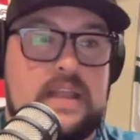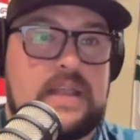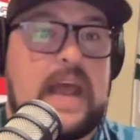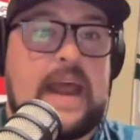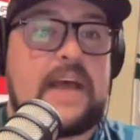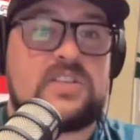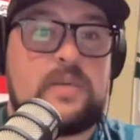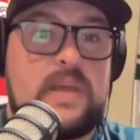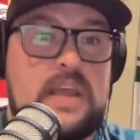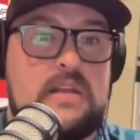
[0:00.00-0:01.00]
that has to
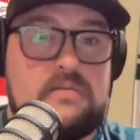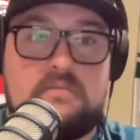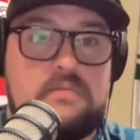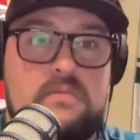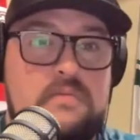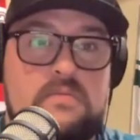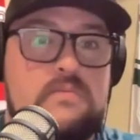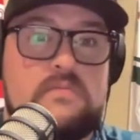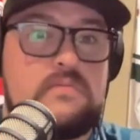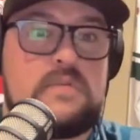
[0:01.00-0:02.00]
be
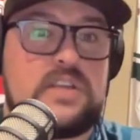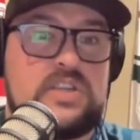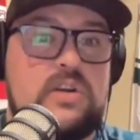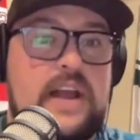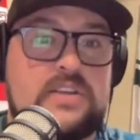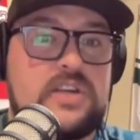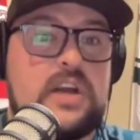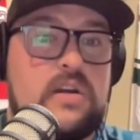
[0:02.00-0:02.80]
uh, this year. I think year.